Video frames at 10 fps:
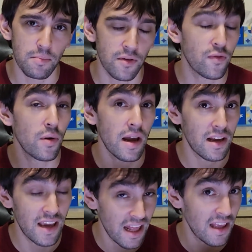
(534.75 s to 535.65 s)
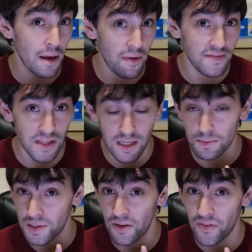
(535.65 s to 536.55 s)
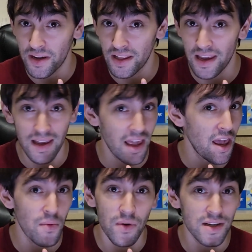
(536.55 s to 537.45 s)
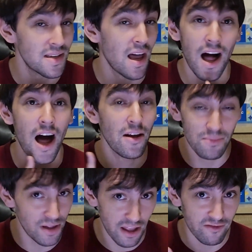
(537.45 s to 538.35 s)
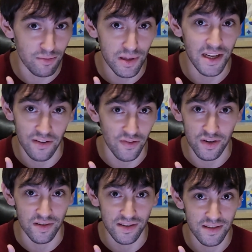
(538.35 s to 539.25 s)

But for getting MFC specifically, it was unbelievably difficult.